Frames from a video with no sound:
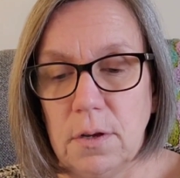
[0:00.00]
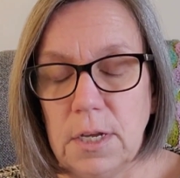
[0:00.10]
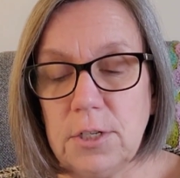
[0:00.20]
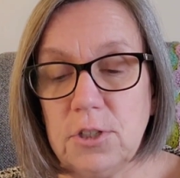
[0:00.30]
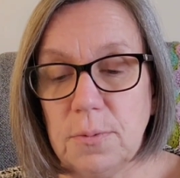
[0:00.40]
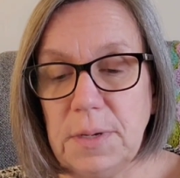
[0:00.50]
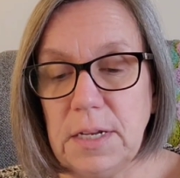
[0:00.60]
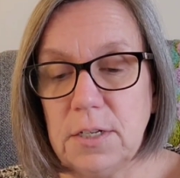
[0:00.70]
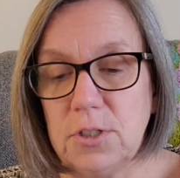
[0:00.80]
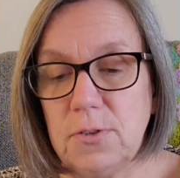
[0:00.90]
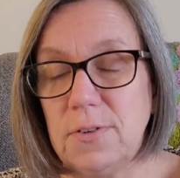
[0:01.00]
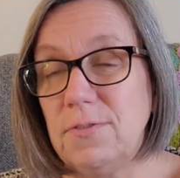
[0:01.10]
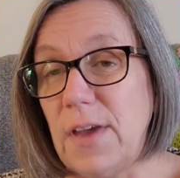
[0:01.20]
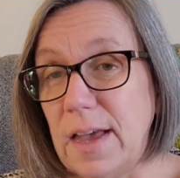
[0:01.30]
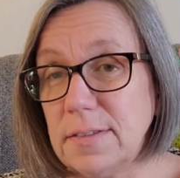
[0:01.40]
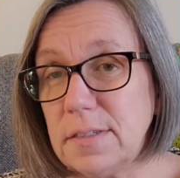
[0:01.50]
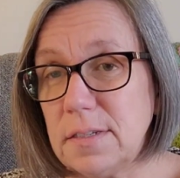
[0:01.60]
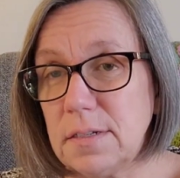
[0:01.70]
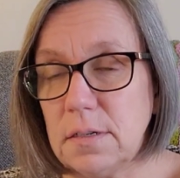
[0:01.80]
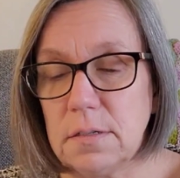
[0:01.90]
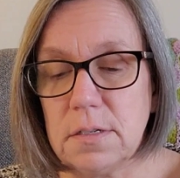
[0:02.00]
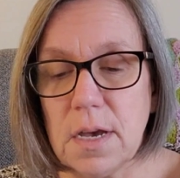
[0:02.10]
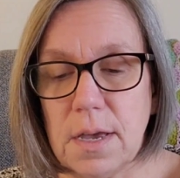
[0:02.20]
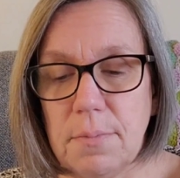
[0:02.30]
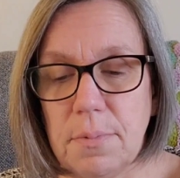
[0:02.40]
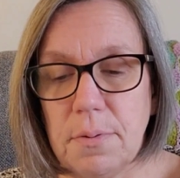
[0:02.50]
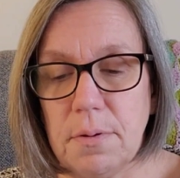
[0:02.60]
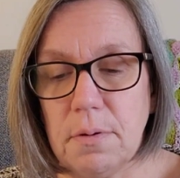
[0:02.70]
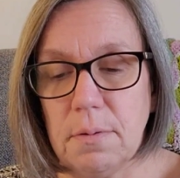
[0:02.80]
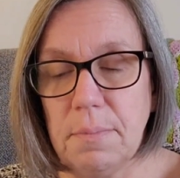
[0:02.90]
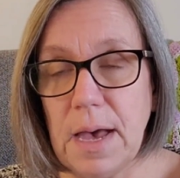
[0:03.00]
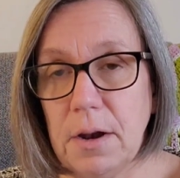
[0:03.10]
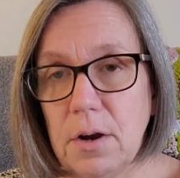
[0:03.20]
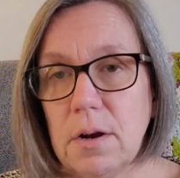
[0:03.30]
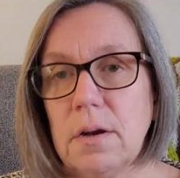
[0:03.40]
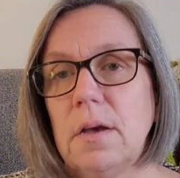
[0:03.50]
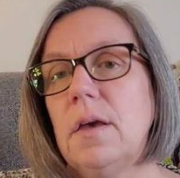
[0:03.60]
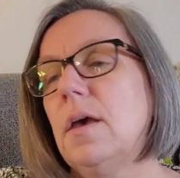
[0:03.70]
intermediate to advanced type pattern,